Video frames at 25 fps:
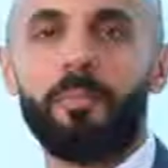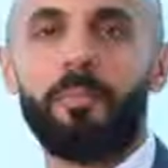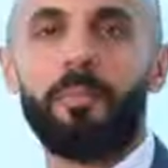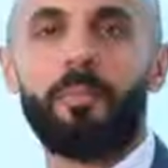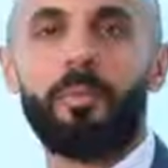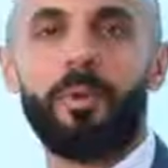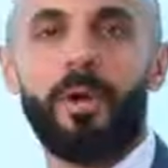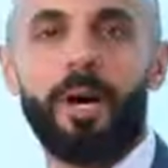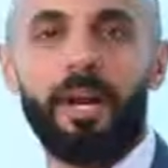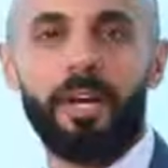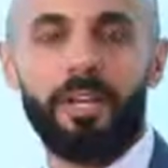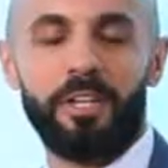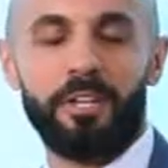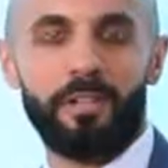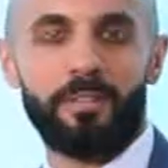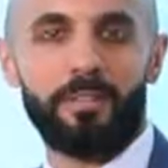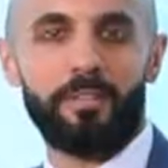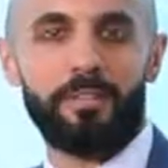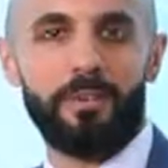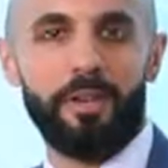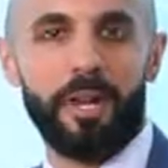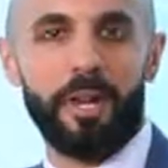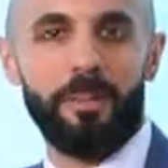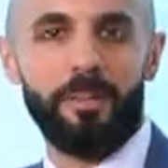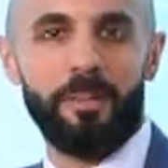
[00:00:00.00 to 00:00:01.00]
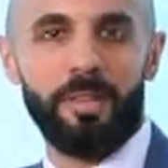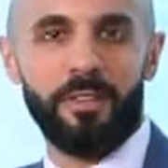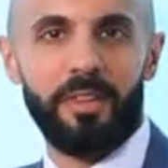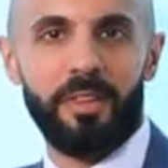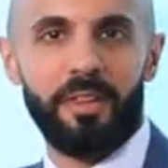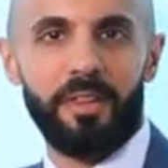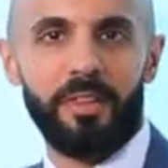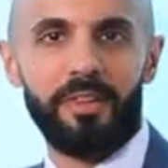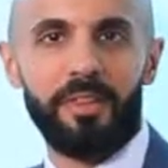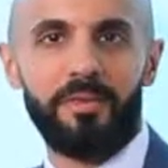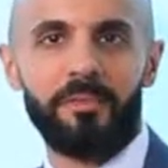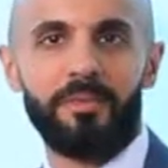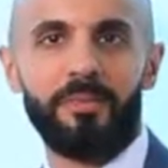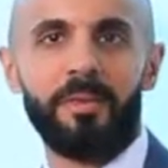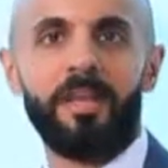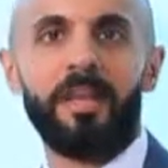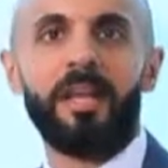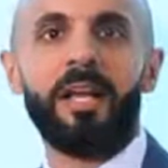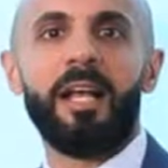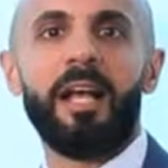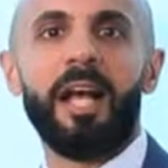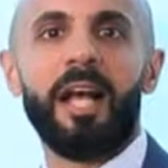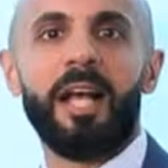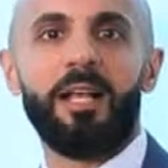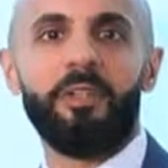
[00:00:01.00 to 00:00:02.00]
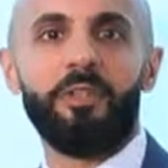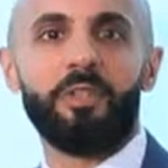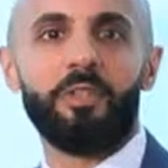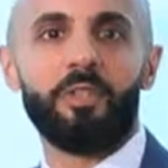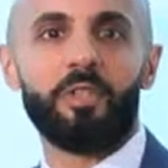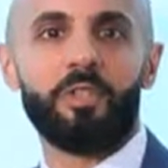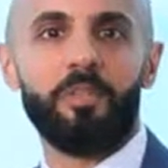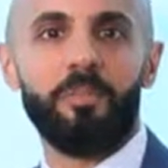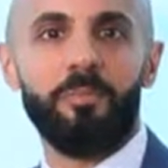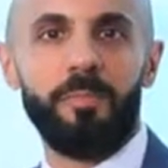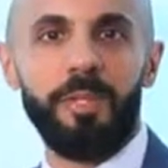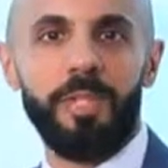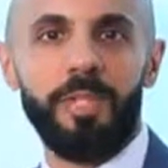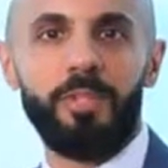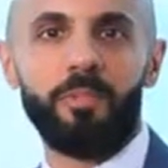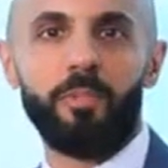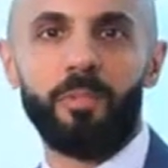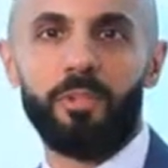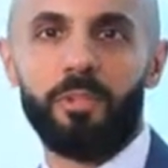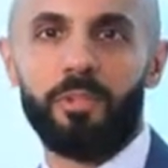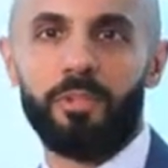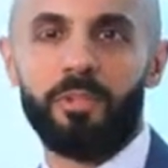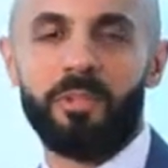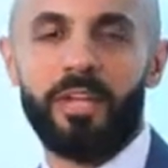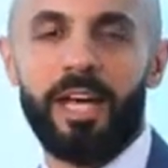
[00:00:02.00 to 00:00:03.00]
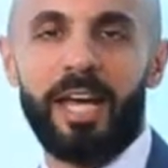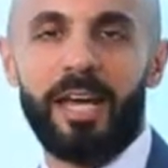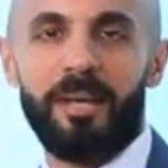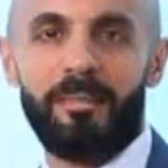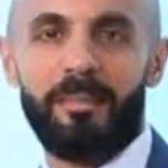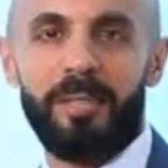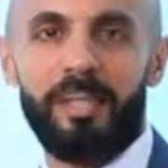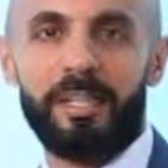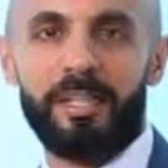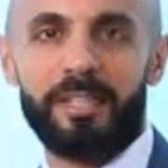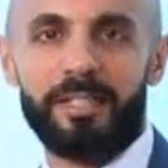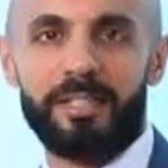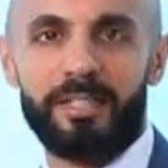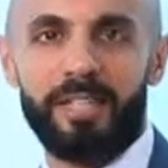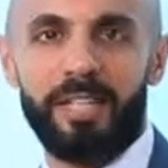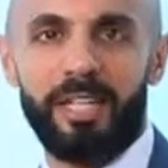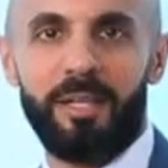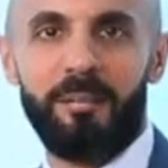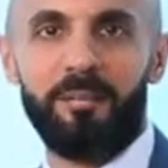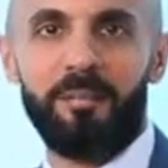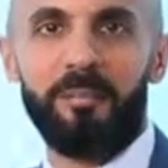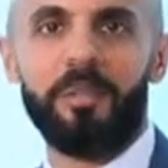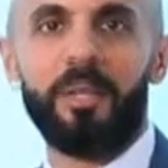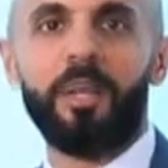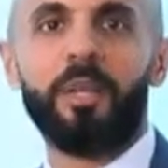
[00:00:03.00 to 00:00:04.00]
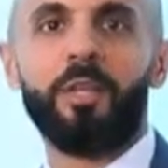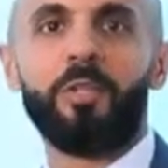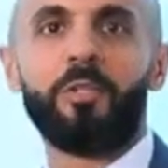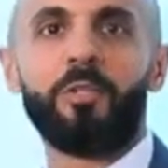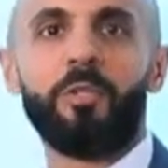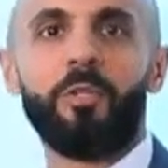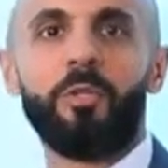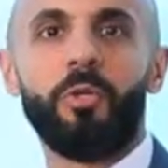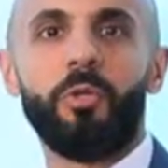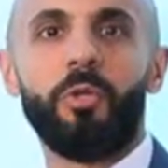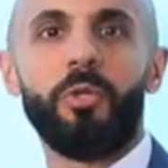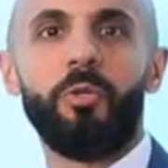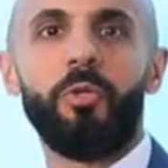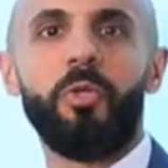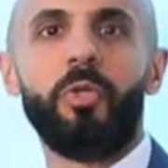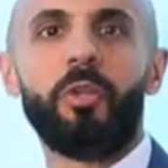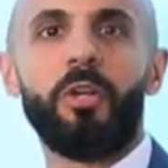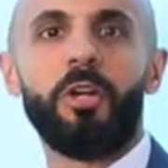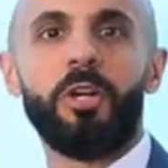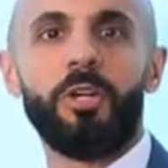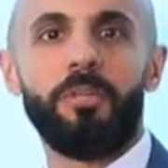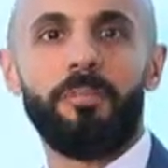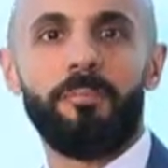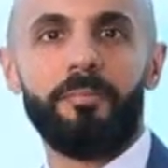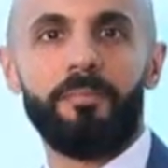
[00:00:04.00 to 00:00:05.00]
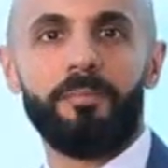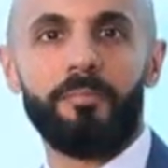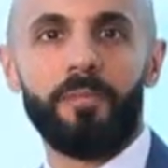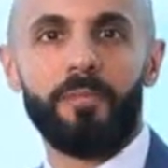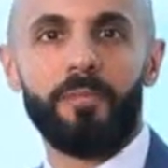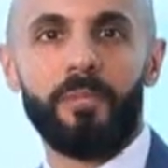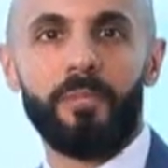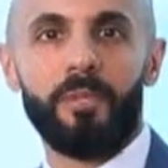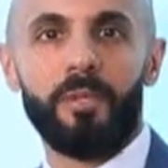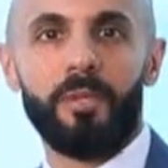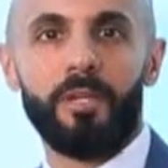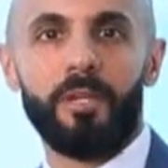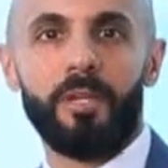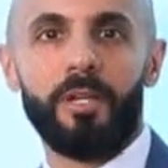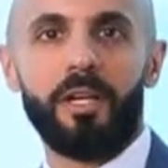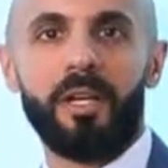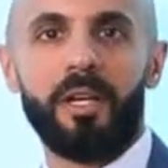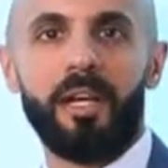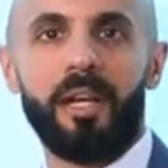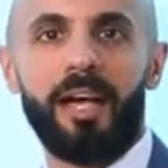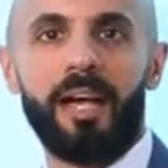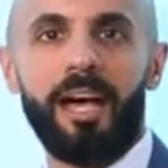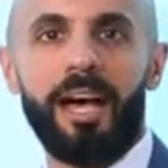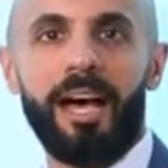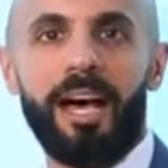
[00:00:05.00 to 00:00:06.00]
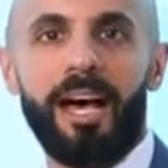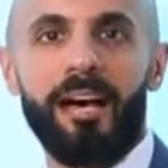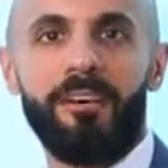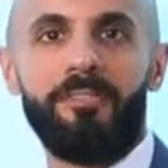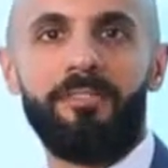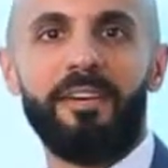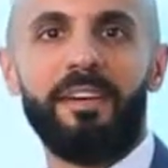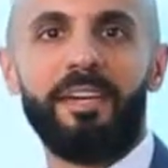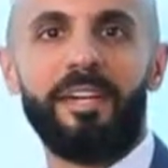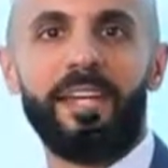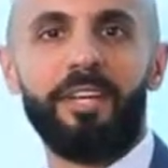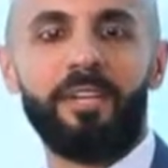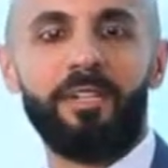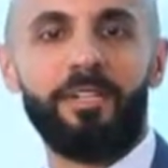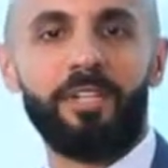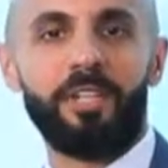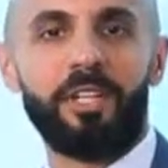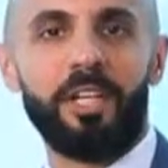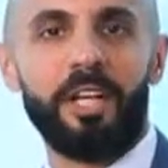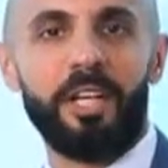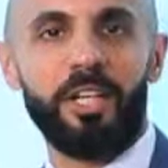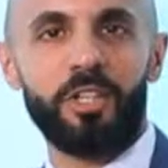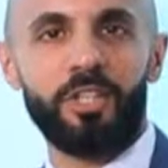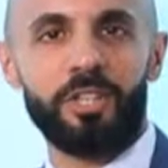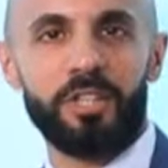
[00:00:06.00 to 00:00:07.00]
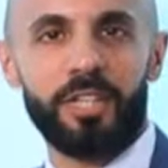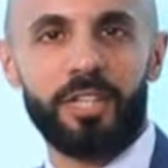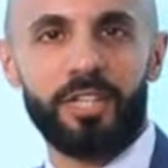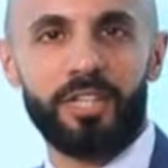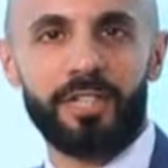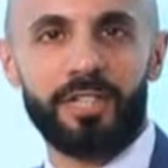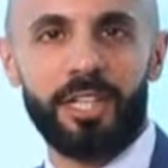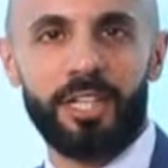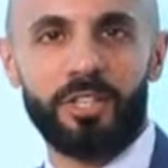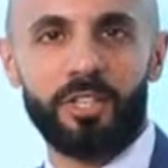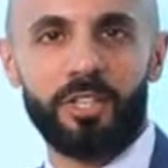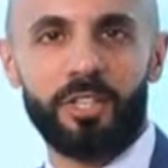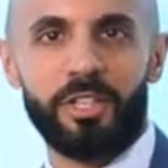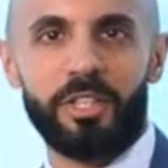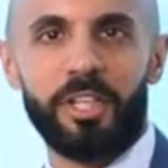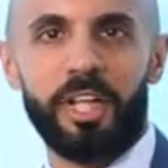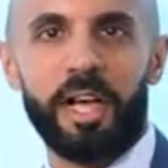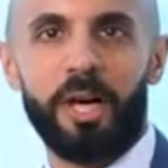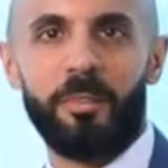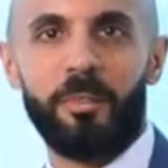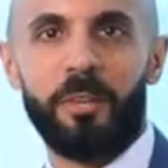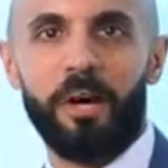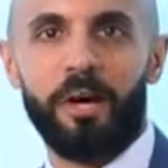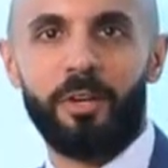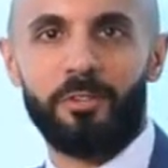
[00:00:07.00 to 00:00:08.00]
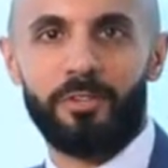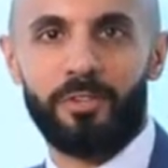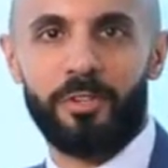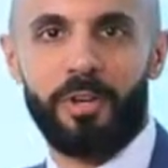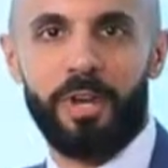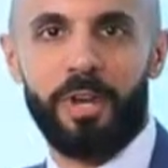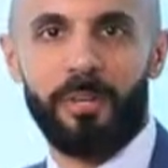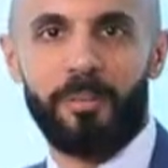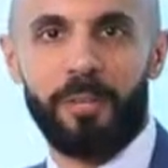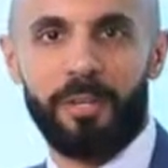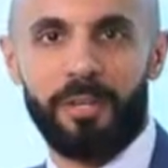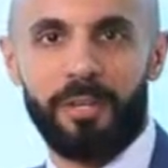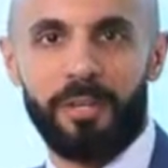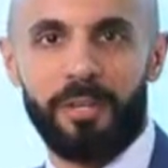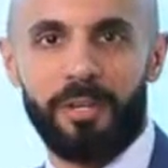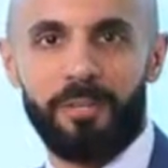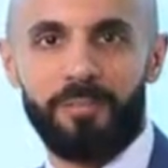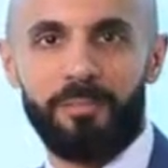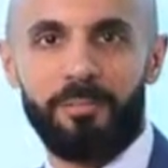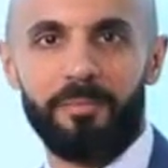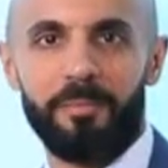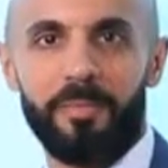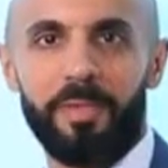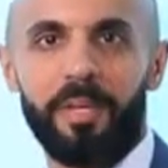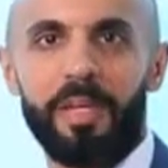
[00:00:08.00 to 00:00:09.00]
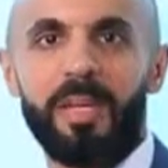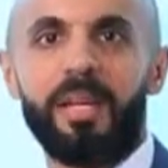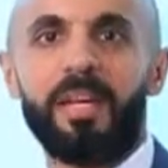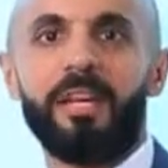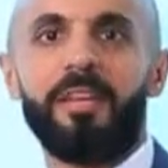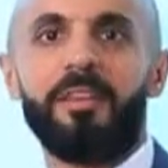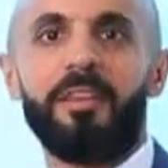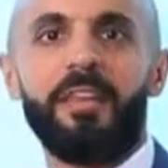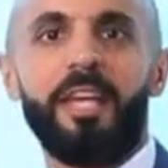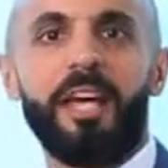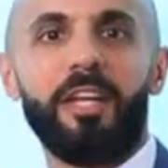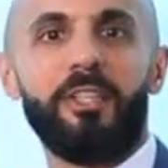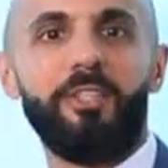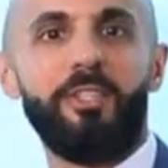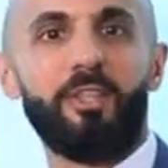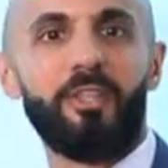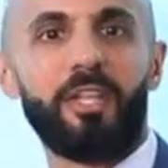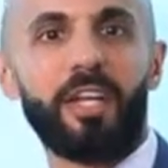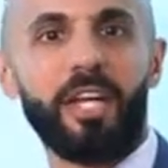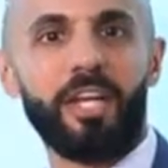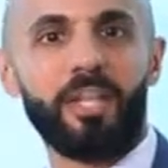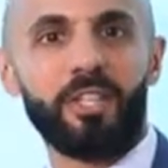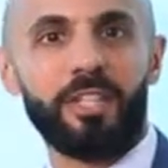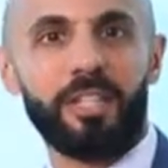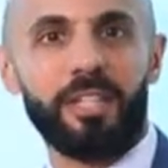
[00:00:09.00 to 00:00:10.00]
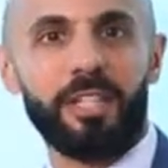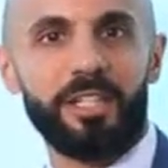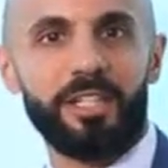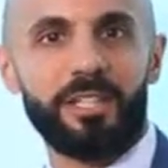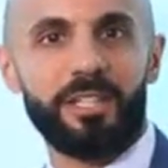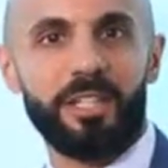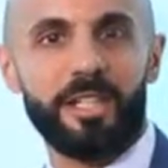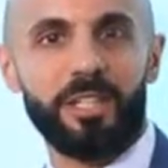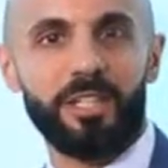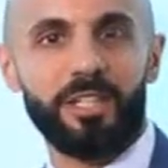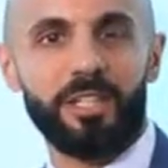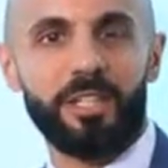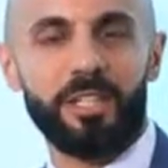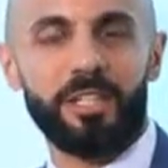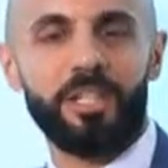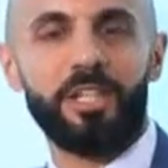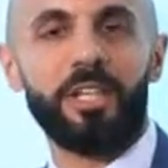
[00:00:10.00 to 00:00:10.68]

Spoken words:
prior to Ramadan and you should meet with your diabetes team to have an educational session about Ramadan. The educational session